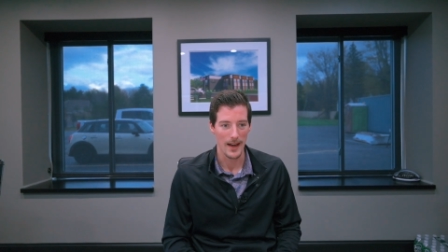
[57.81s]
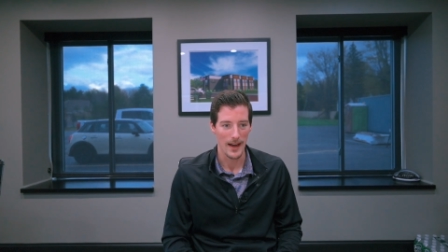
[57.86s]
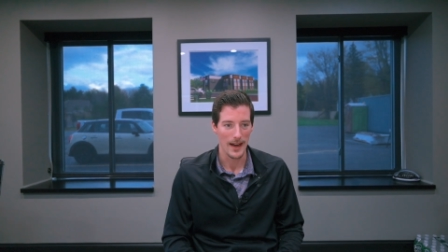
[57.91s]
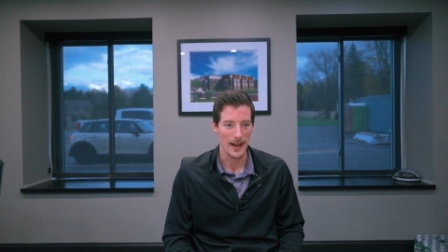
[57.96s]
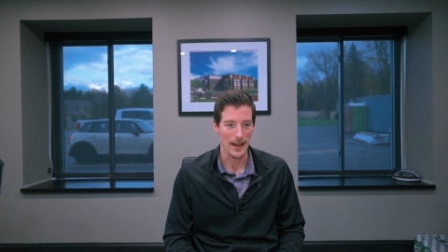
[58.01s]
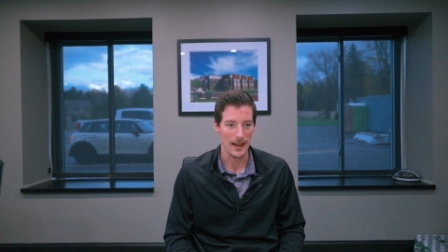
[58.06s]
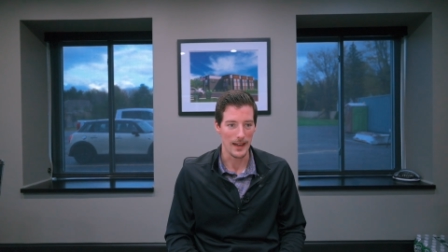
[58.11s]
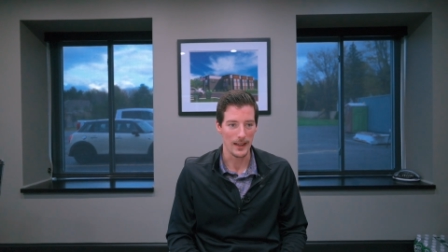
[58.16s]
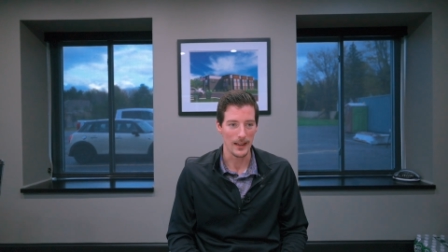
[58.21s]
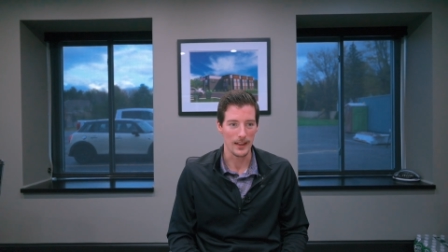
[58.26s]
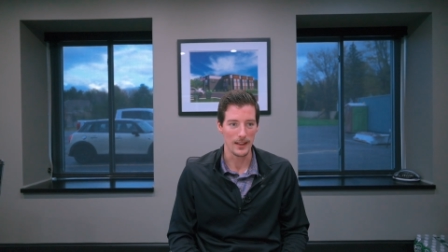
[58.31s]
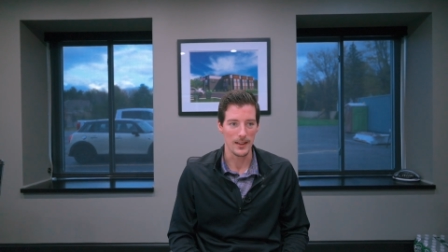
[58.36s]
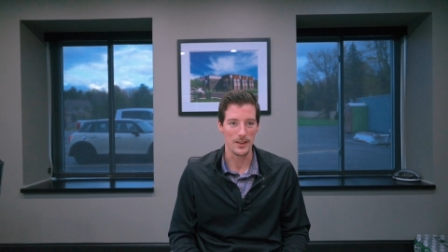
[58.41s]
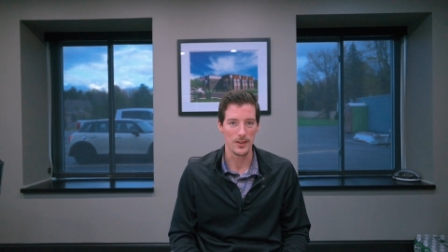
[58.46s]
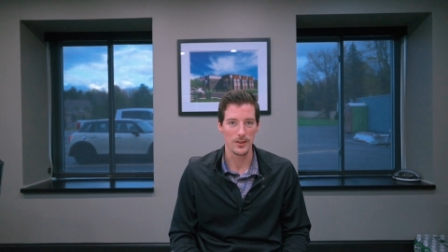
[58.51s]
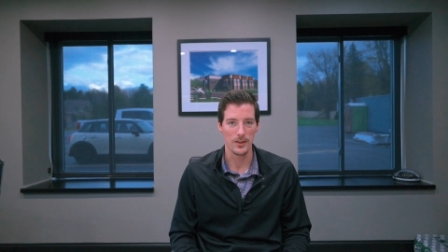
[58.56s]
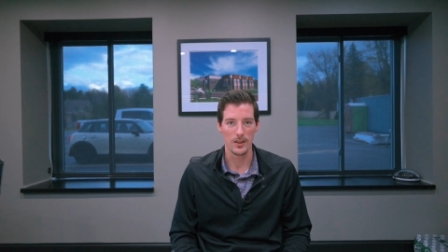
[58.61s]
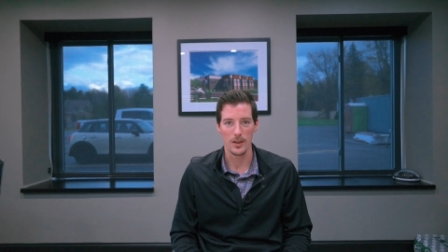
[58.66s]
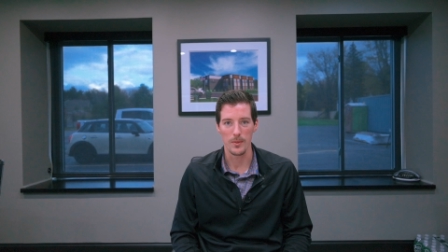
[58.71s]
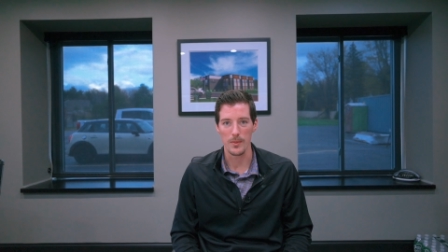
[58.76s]
and
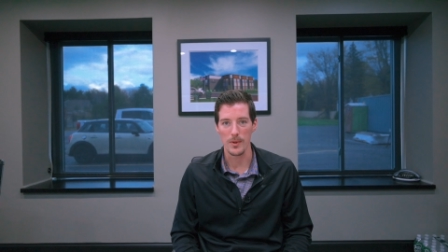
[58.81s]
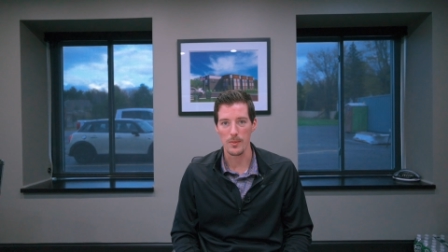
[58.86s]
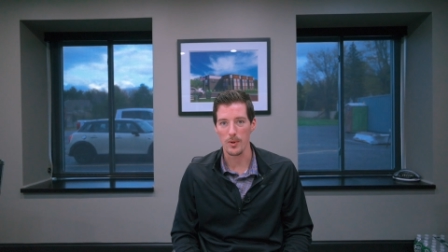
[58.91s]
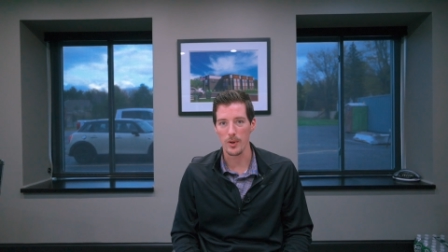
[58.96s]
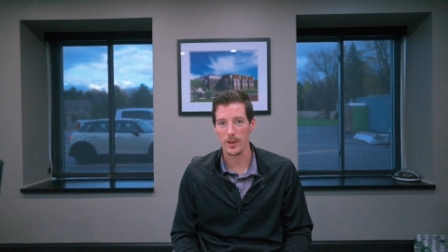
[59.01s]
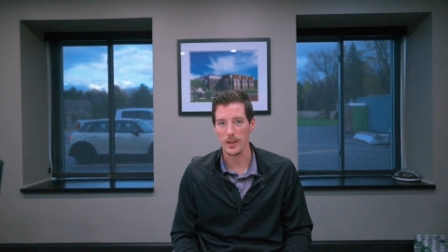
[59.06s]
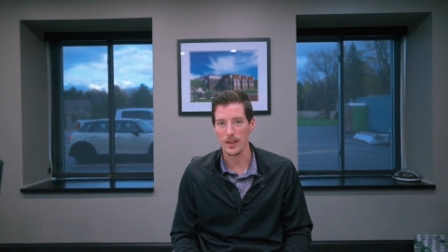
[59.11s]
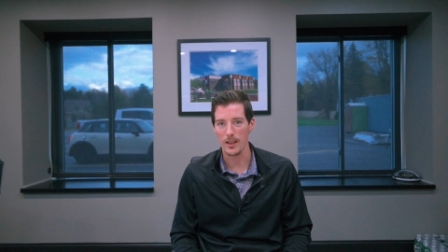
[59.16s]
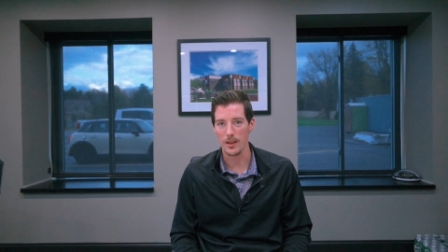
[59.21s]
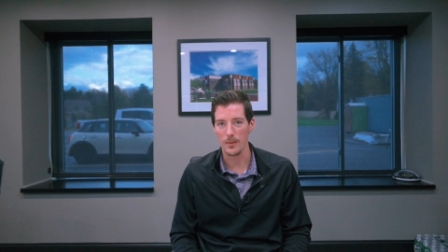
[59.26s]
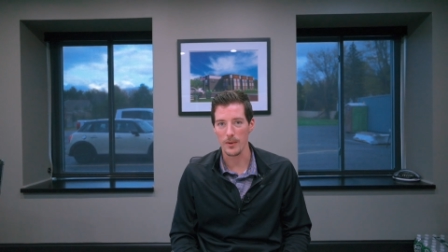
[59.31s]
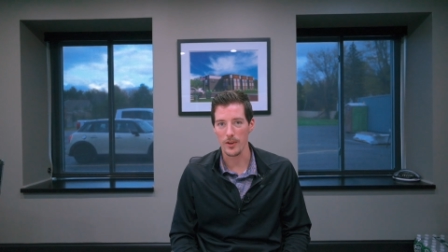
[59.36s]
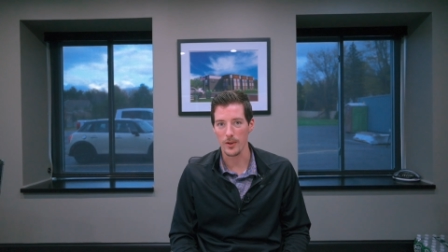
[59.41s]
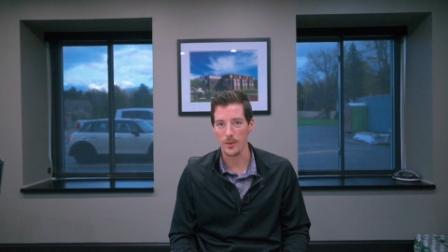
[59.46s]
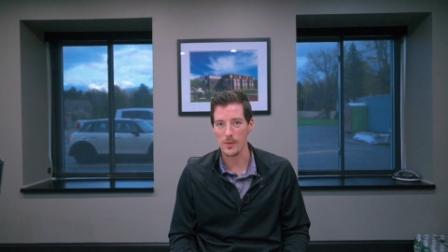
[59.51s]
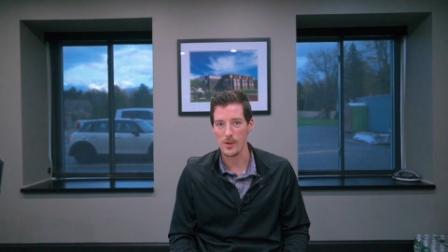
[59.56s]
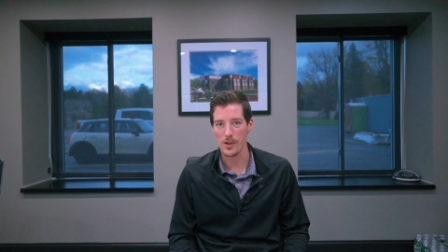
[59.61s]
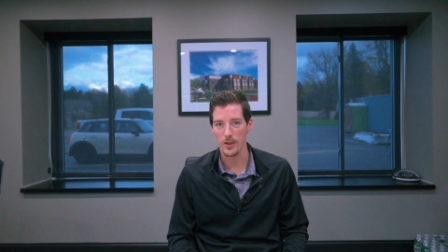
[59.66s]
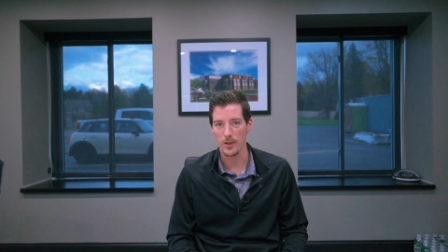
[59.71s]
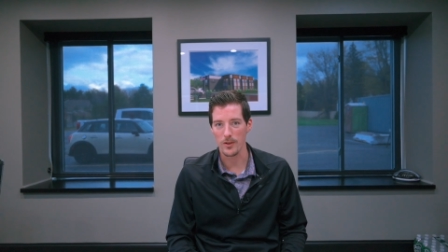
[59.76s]
he's going to be putting in about
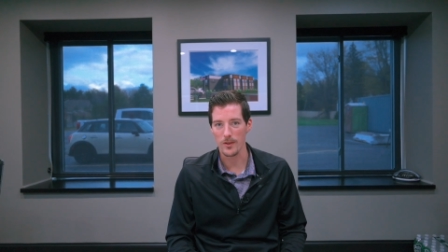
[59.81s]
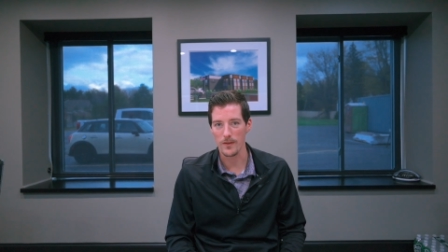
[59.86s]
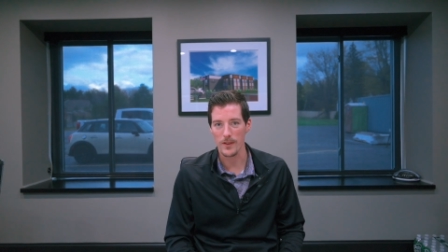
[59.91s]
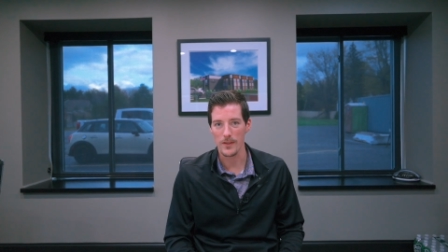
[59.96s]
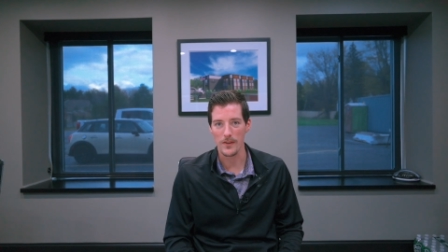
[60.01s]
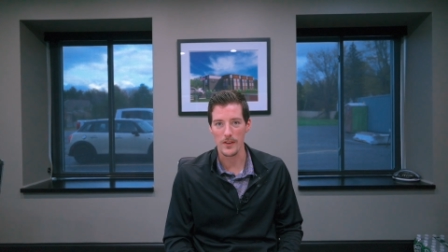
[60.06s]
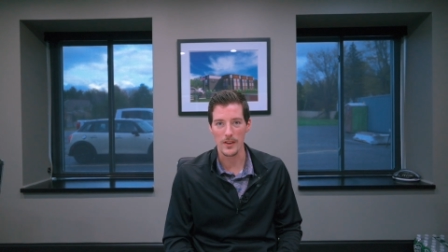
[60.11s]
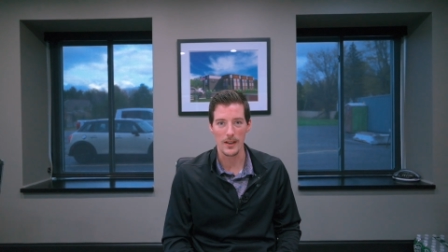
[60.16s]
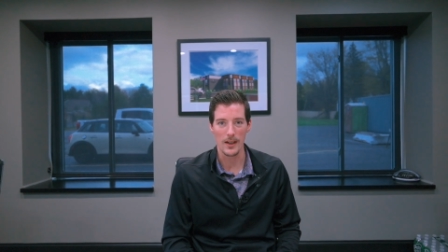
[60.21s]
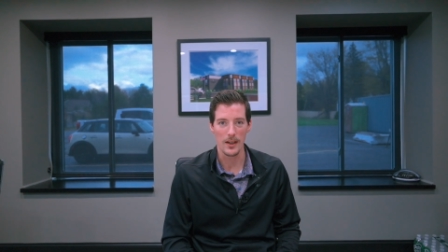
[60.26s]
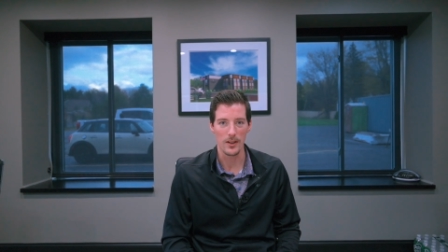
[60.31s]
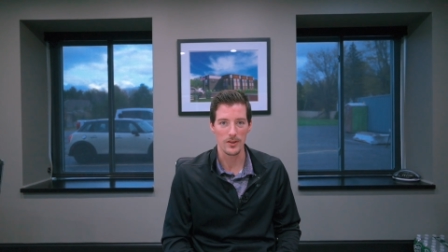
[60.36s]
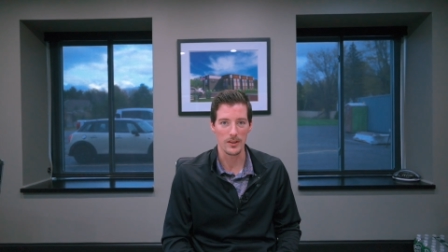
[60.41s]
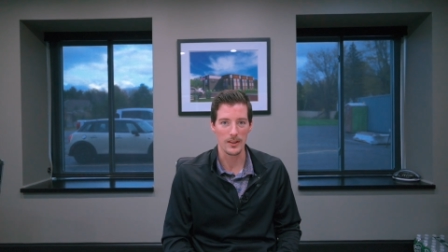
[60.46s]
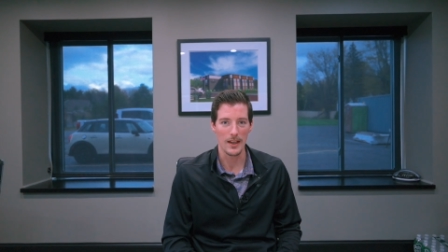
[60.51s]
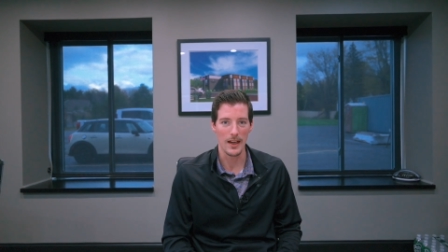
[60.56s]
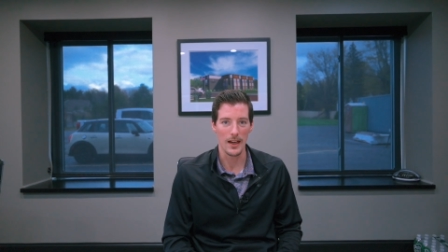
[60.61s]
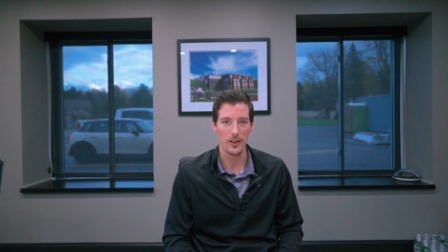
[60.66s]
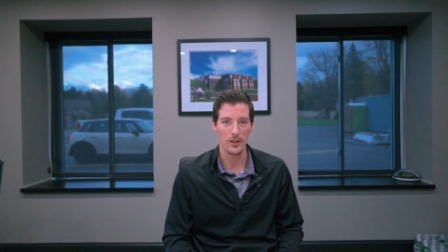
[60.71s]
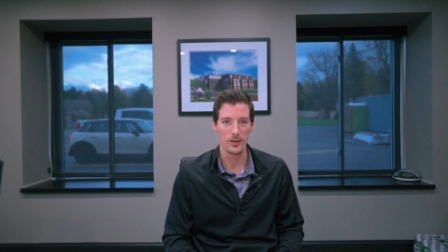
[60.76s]

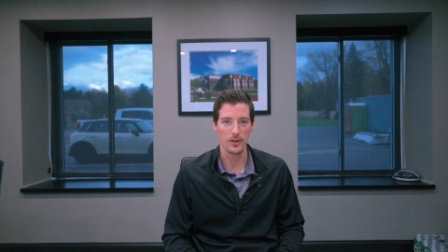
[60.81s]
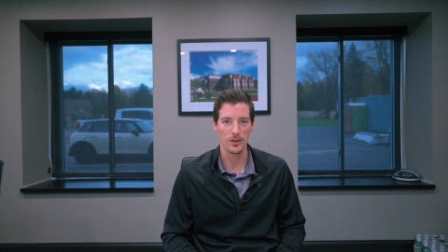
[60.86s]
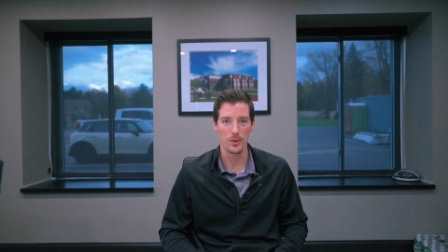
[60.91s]
$350,000.